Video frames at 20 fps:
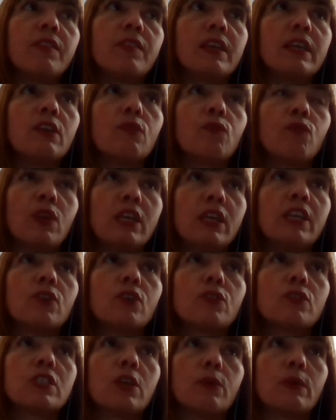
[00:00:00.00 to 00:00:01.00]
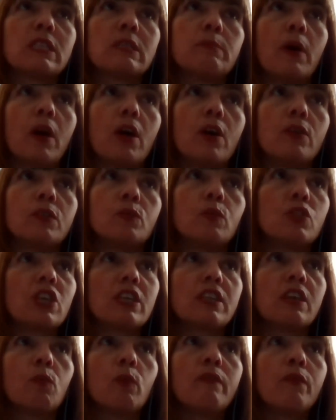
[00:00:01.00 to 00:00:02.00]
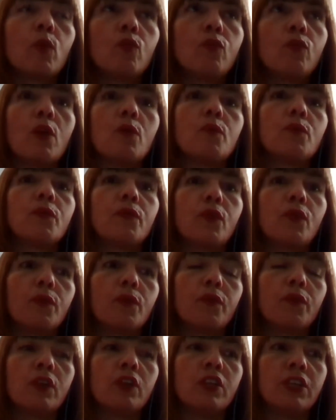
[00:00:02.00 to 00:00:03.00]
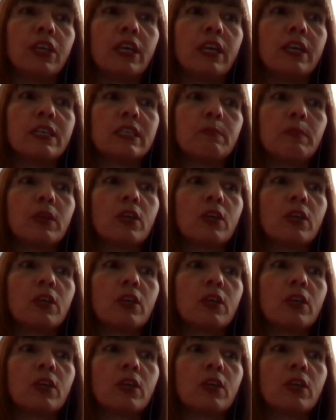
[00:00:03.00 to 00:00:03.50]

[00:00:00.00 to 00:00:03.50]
that I think it really also exposed, which I think we've all known for years,